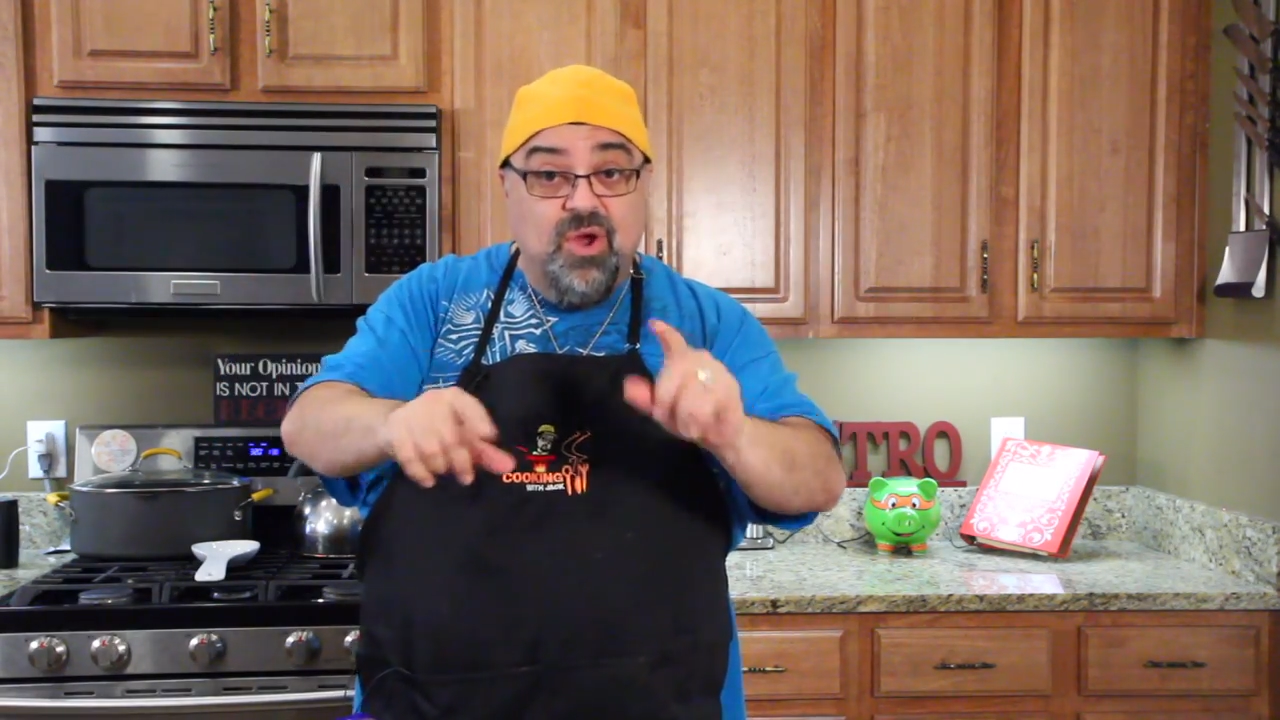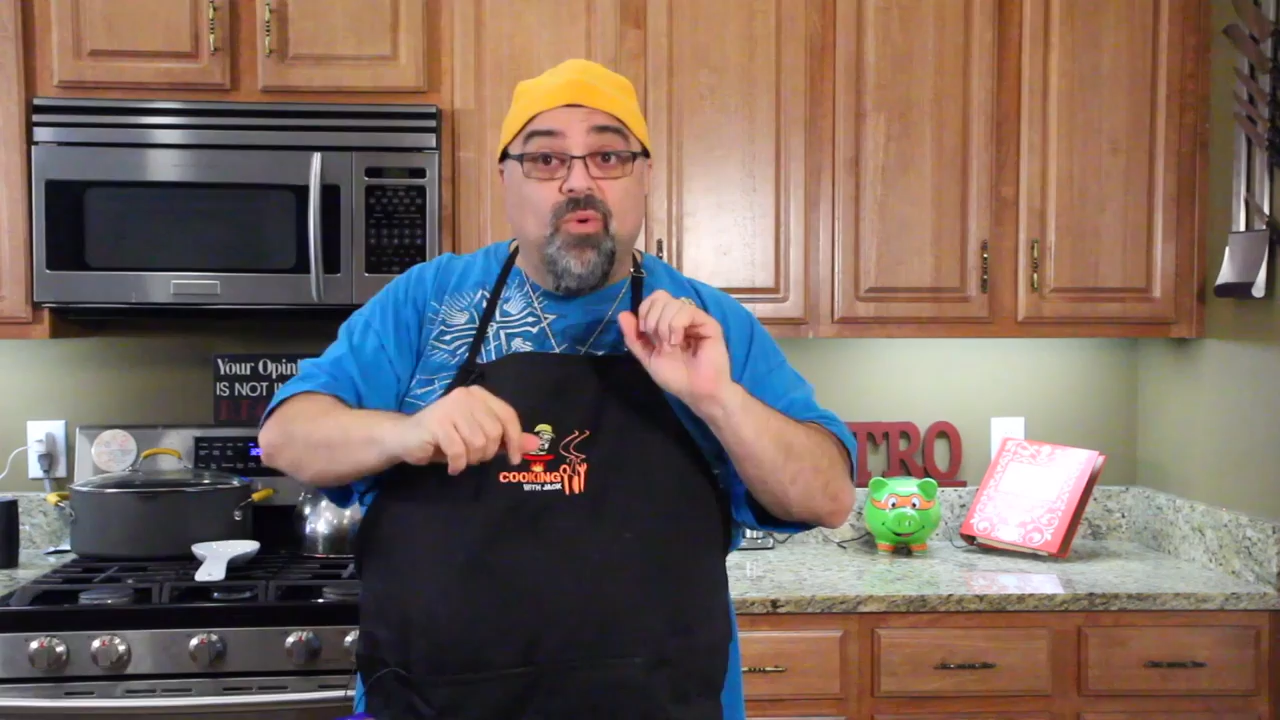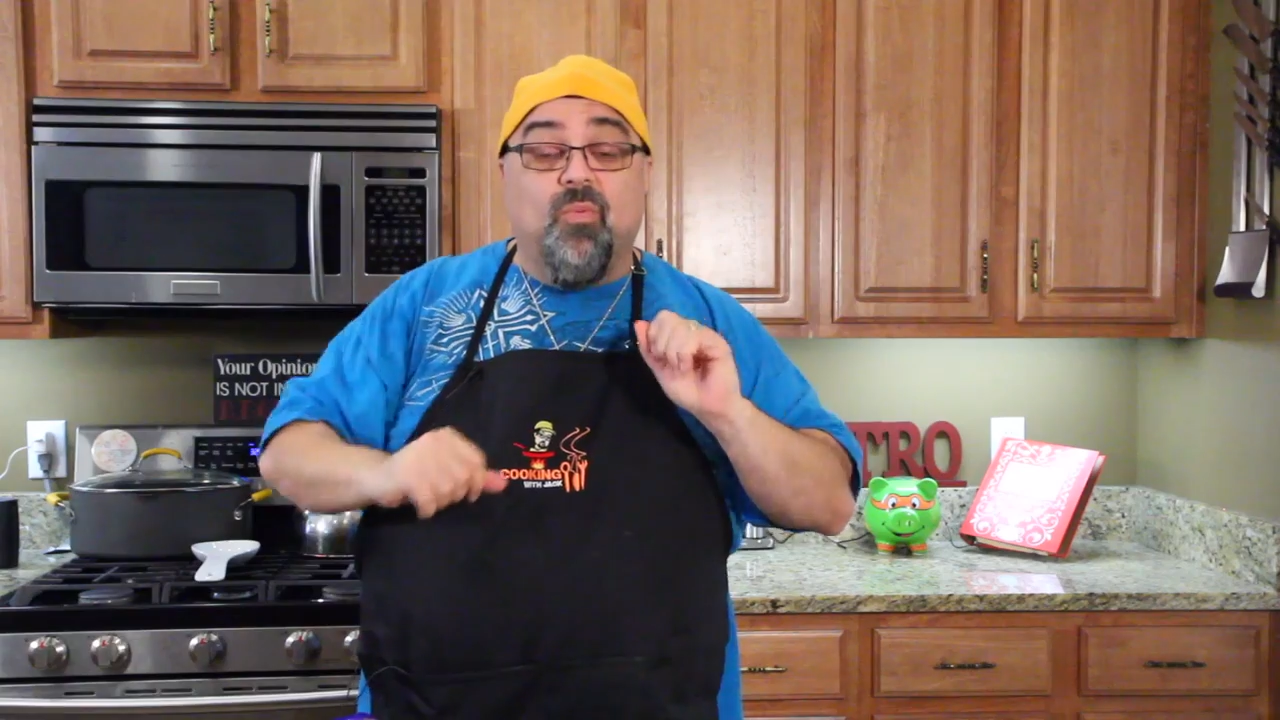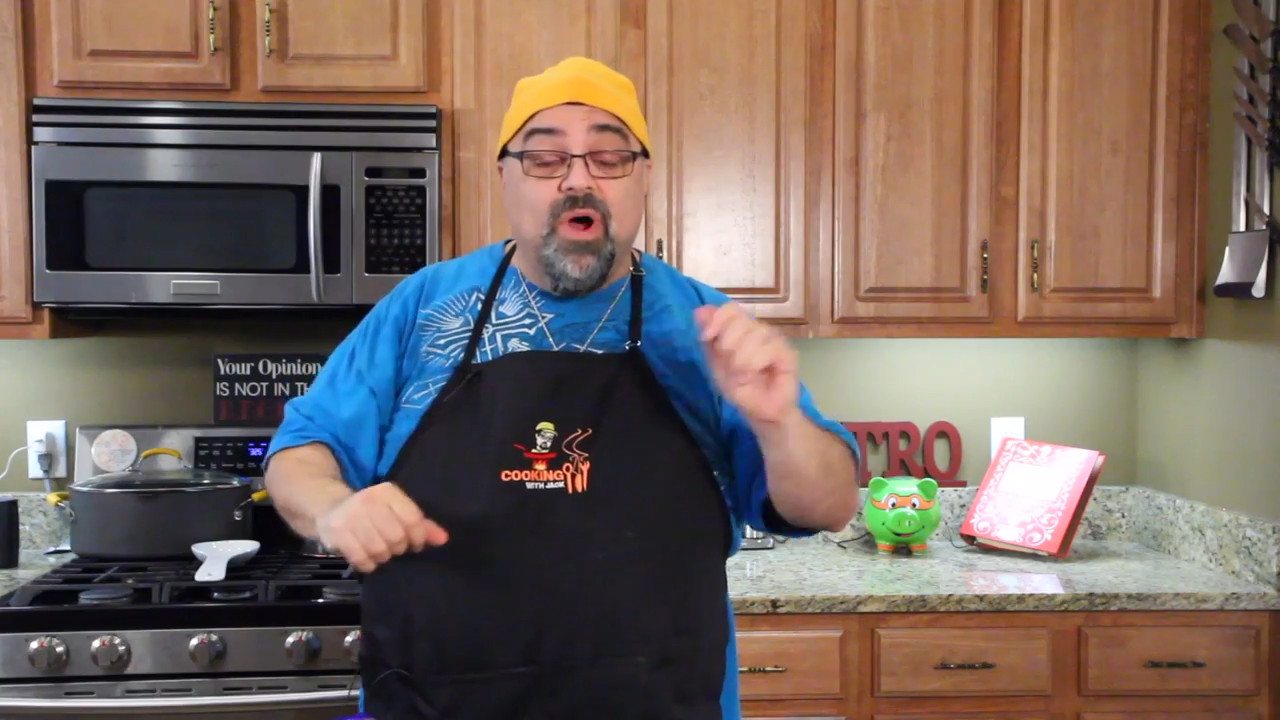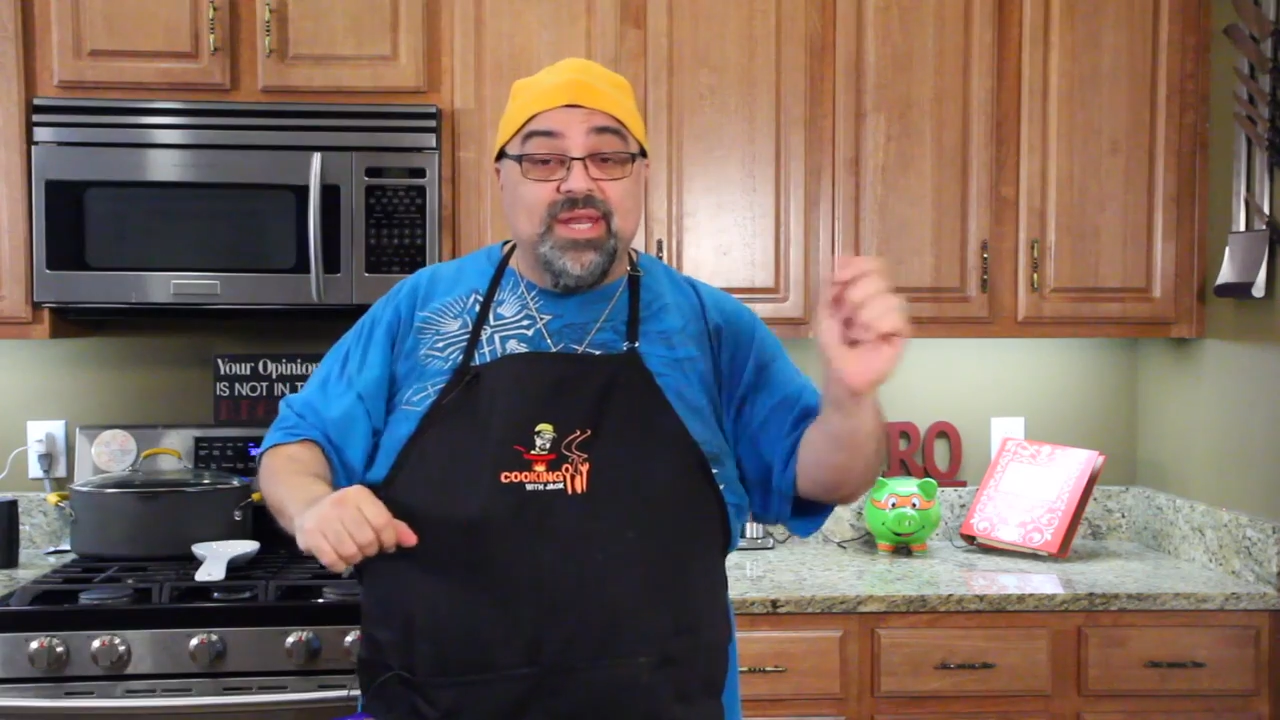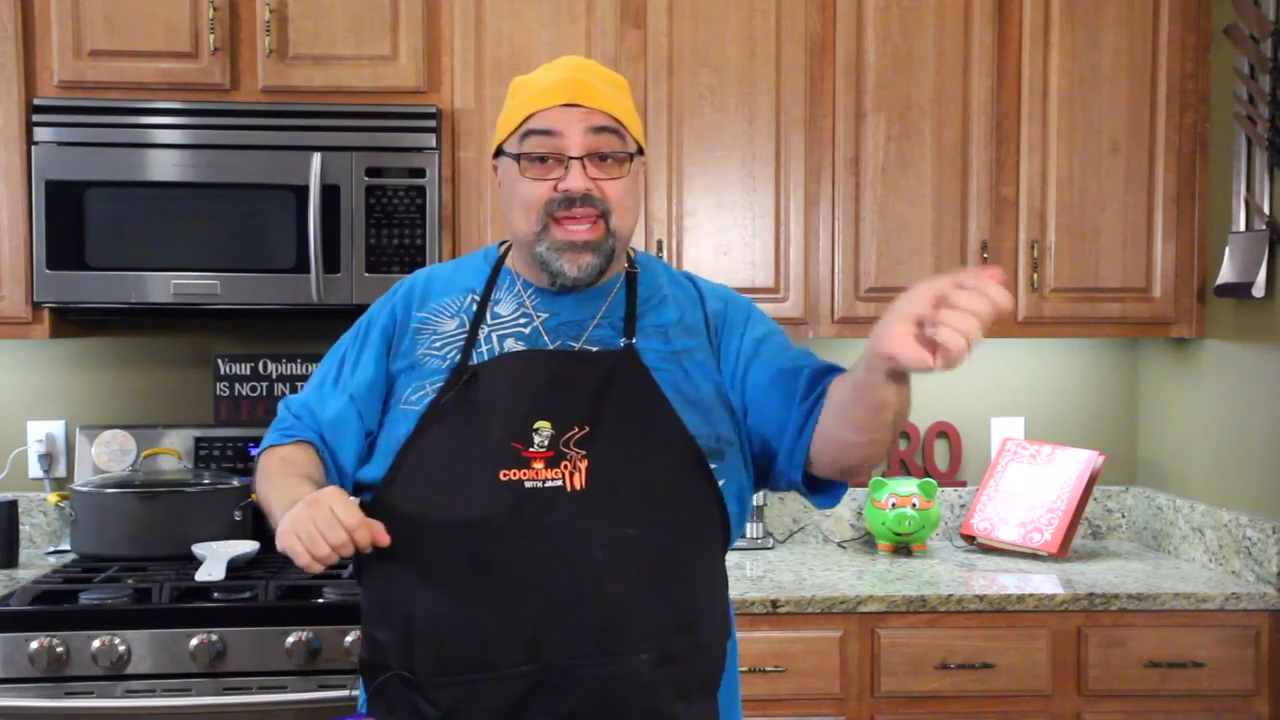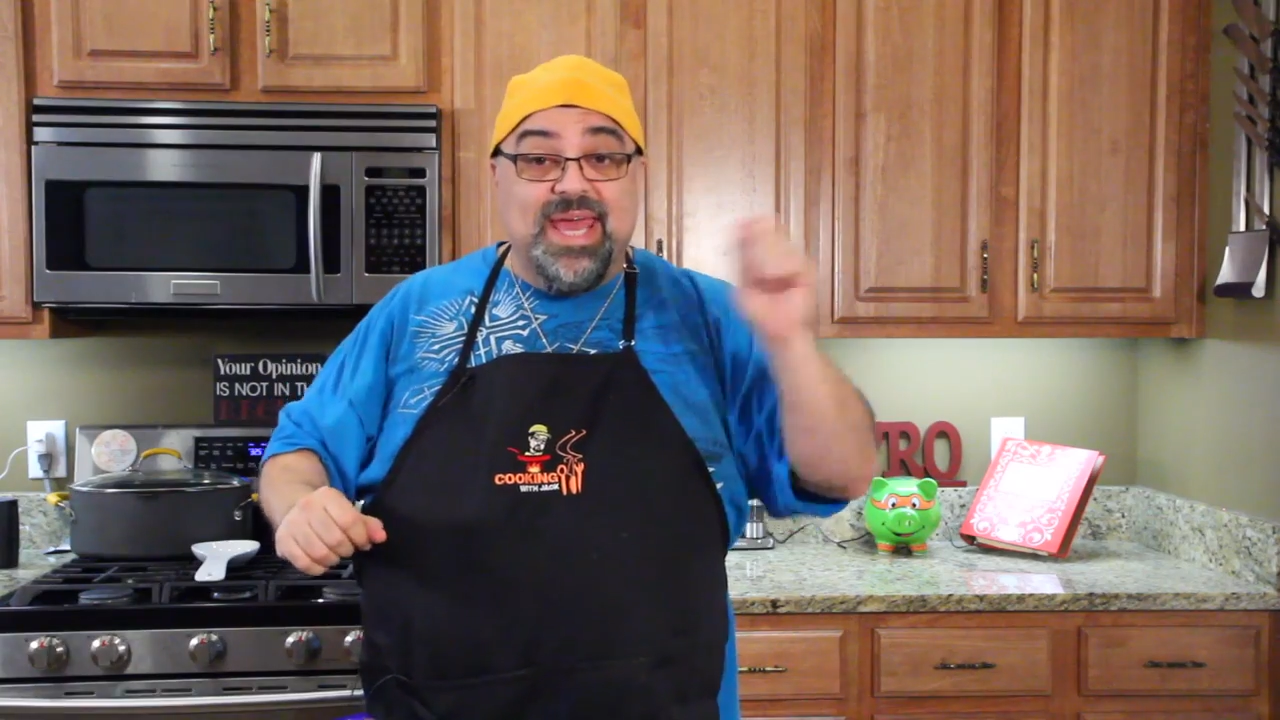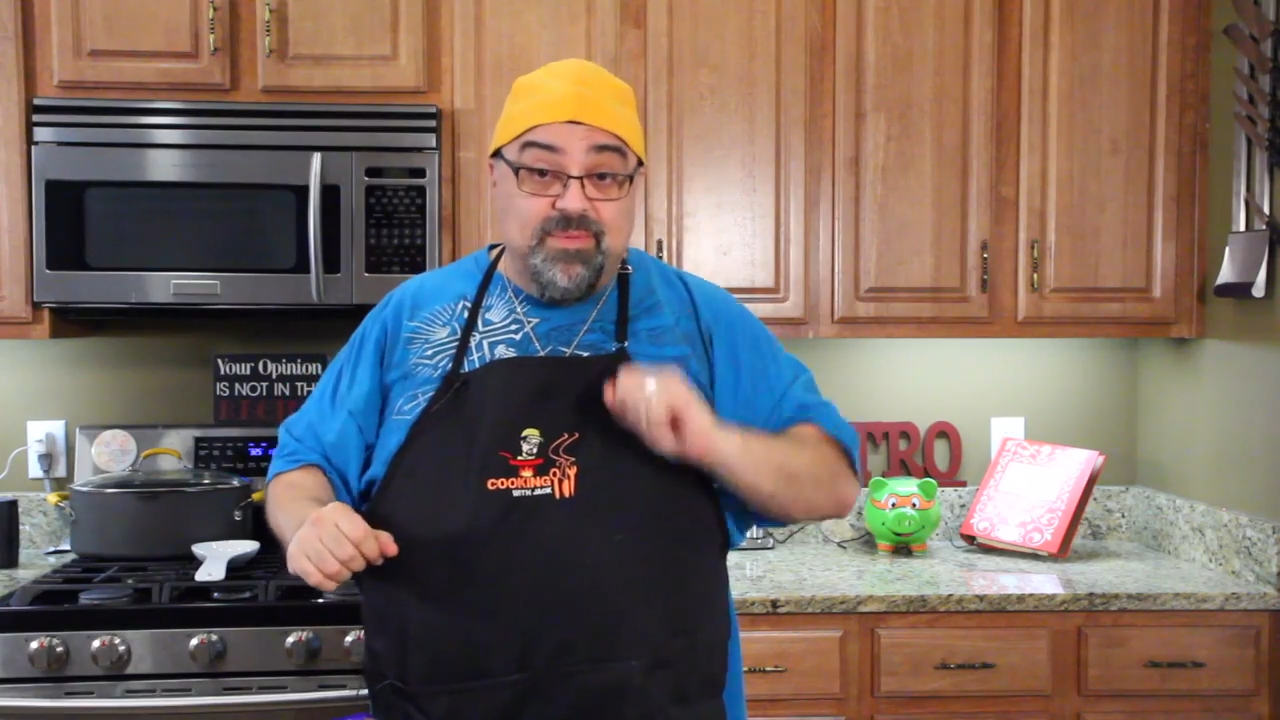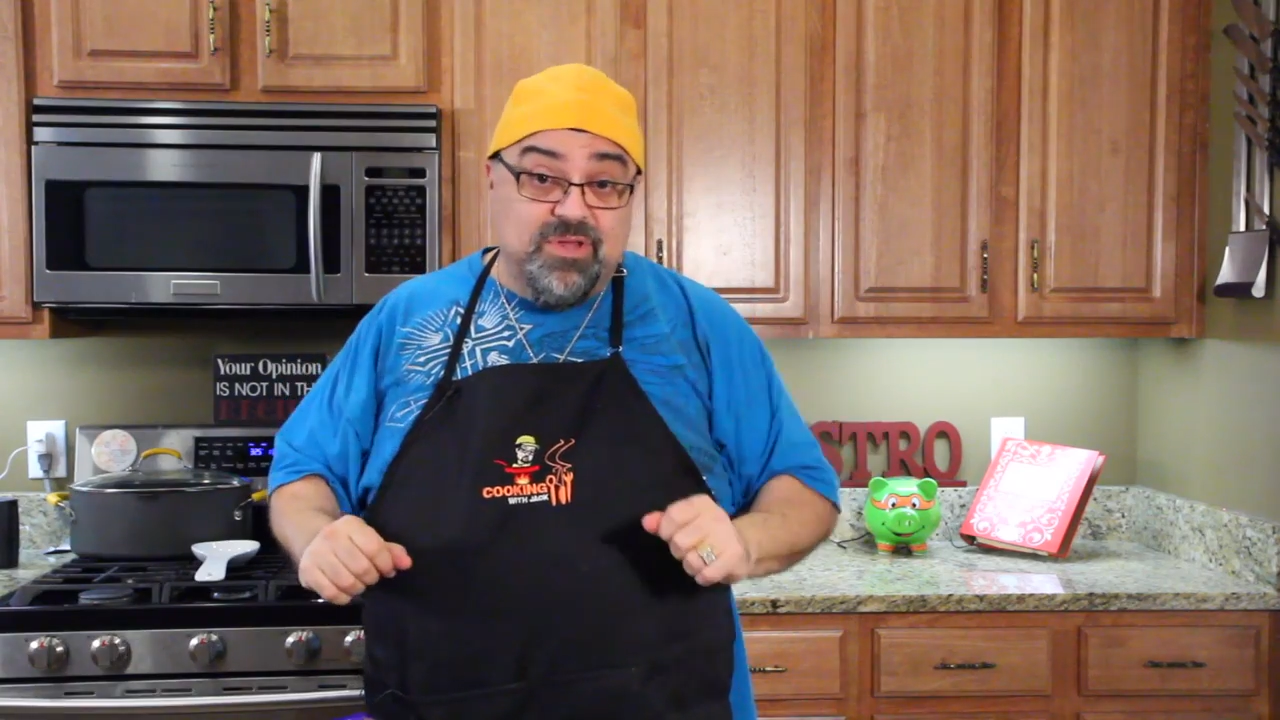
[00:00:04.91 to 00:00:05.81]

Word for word: One that came